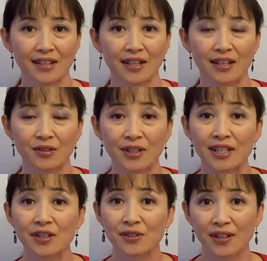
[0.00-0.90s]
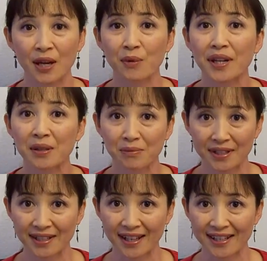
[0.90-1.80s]
a traditional Hawaiian
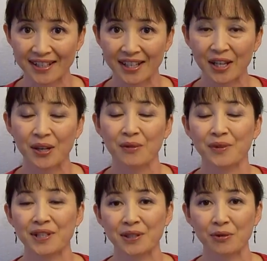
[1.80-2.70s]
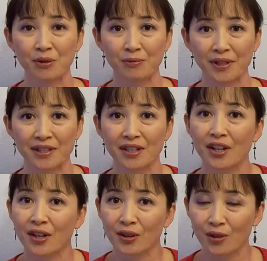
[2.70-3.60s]
massage, which incorporates
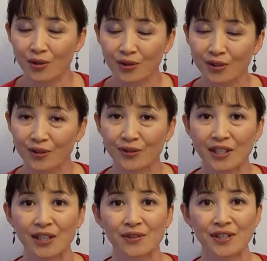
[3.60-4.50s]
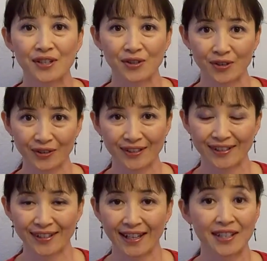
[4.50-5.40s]
long continuous strokes,
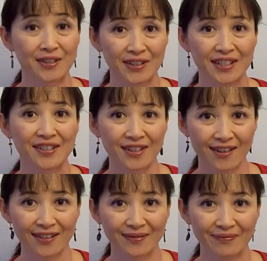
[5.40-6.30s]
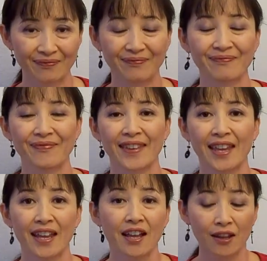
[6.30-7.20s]
as you just saw.
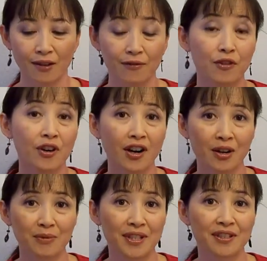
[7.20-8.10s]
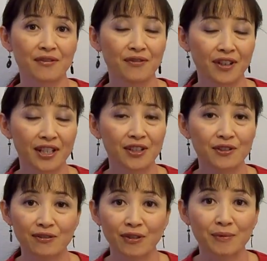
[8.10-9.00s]
The forearm is a very
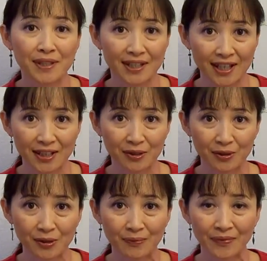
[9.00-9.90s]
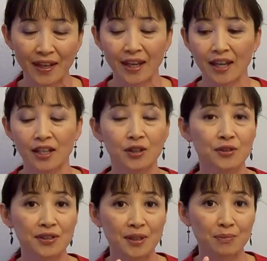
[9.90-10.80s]
useful massage tool.
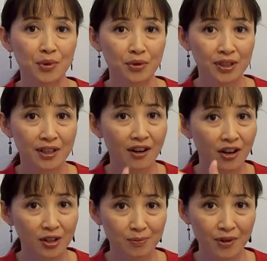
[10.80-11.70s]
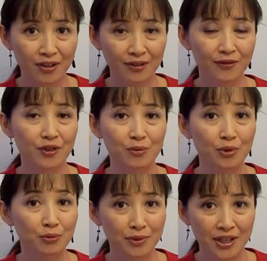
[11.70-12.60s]
Use the bony hard part for
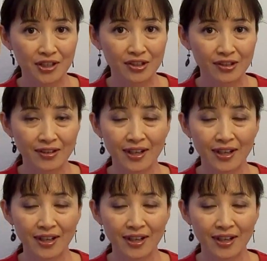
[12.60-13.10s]
more pressure,